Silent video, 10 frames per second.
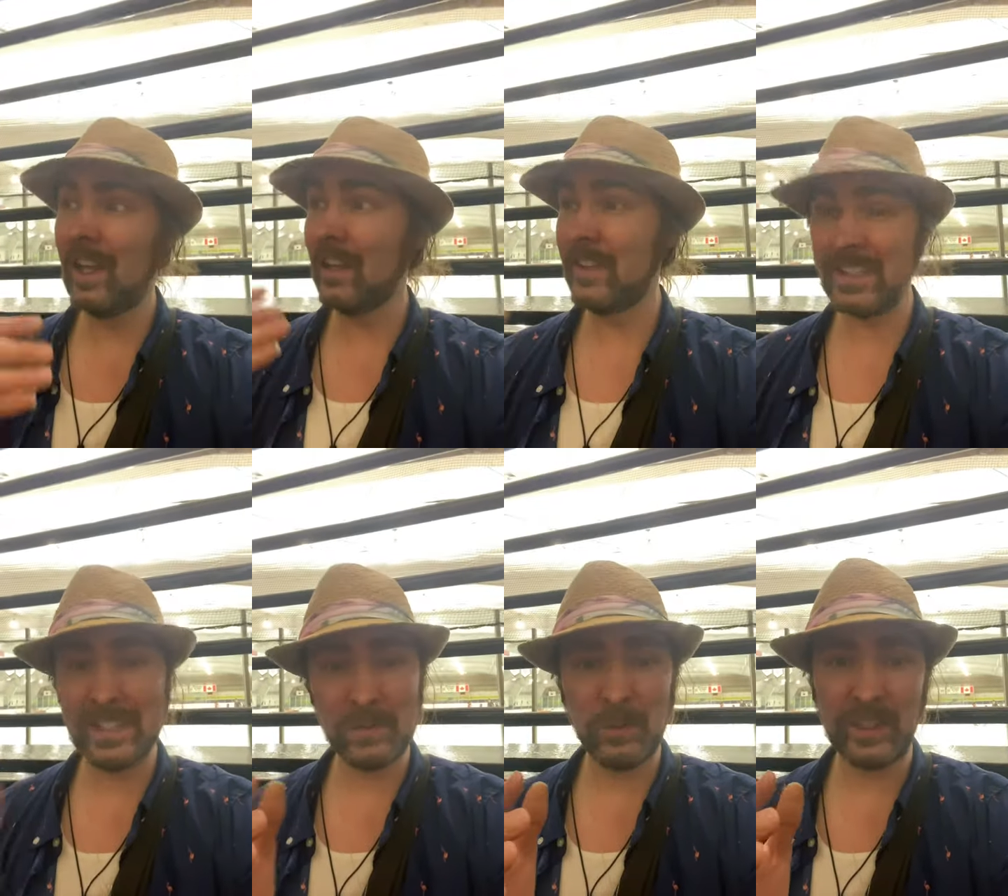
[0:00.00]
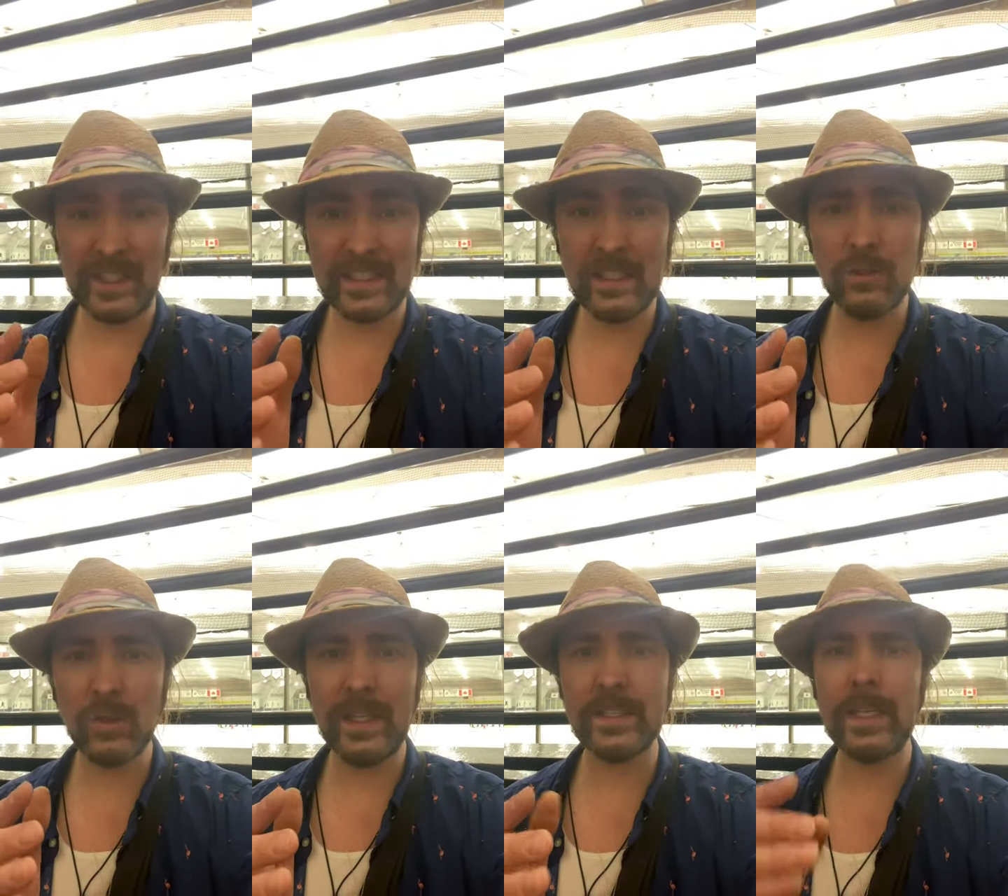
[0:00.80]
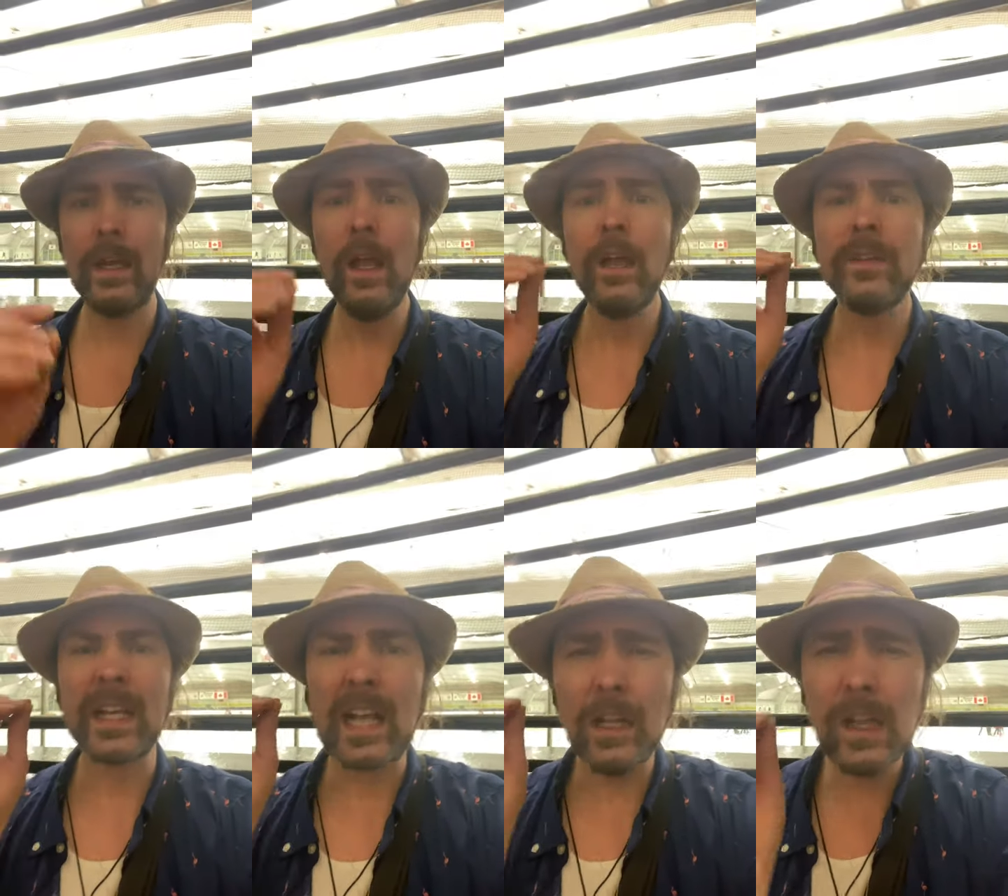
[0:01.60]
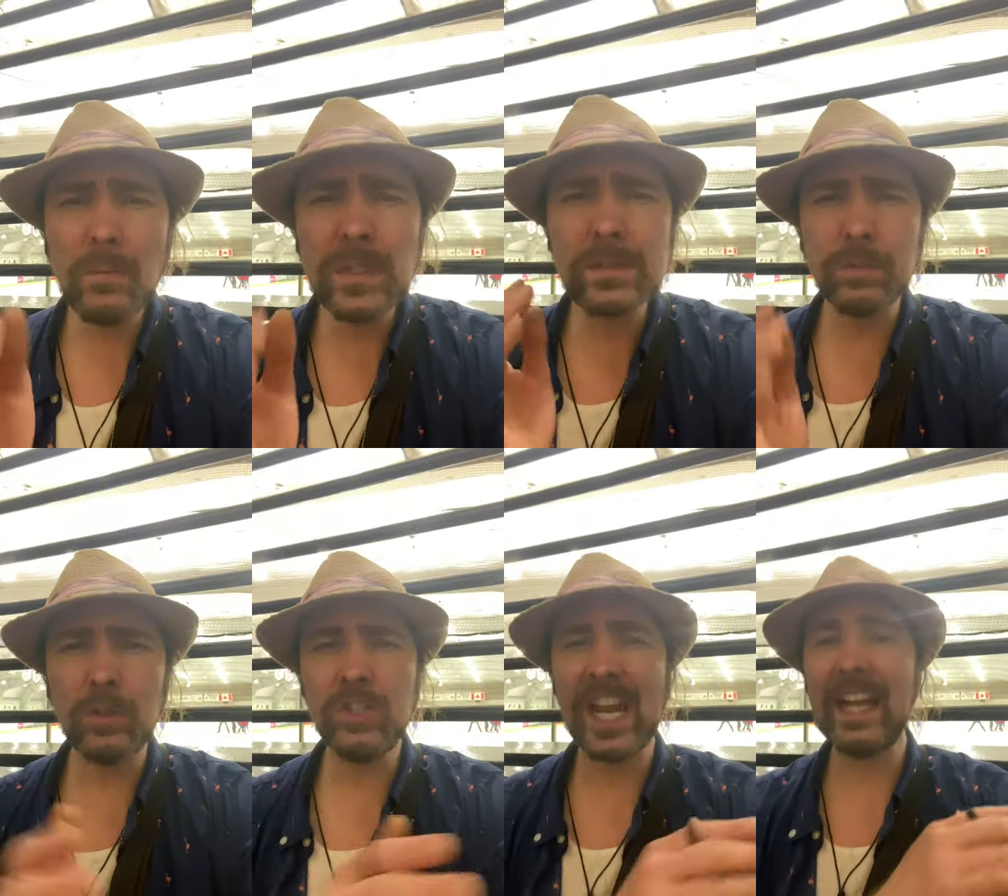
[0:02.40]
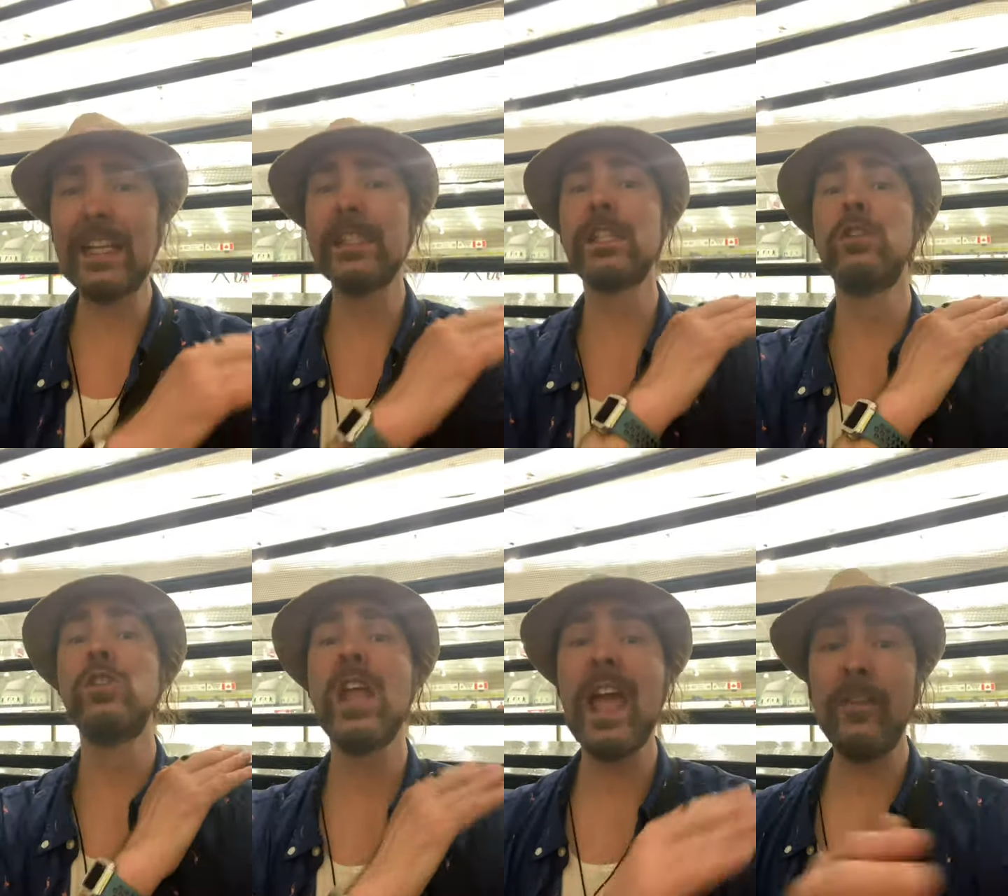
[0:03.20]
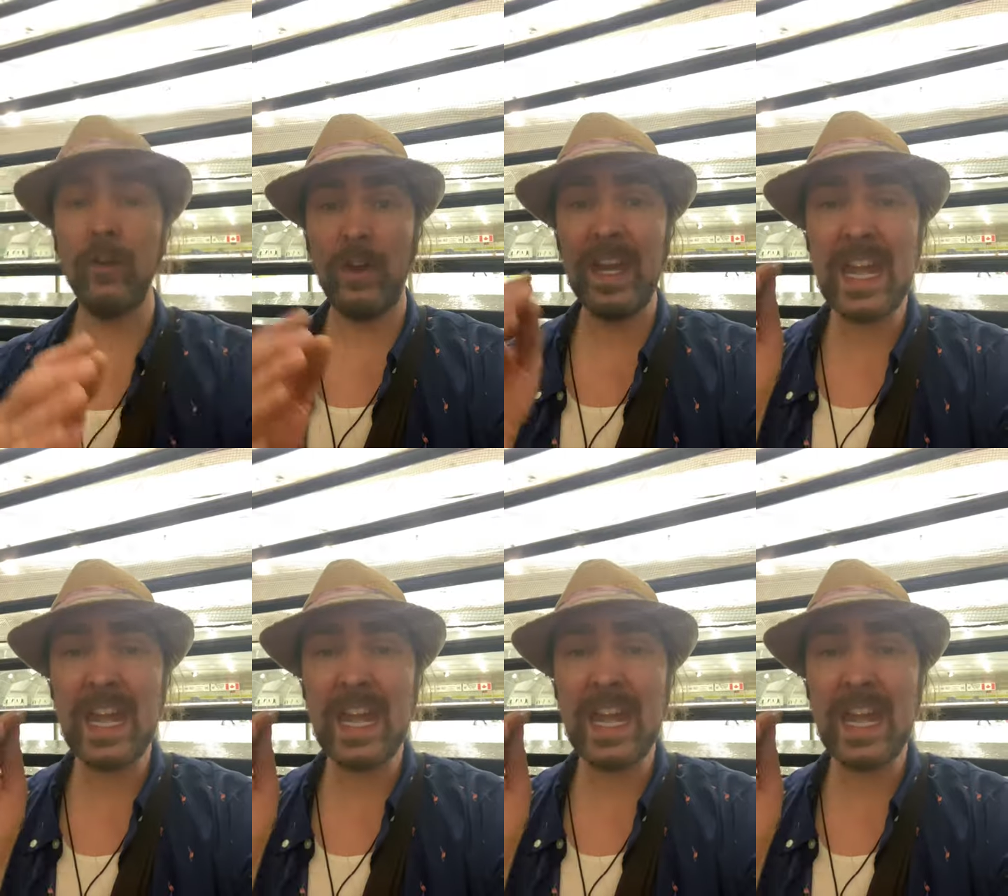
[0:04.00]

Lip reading: this is where it gets interesting. The Columbus Blue Jackets never in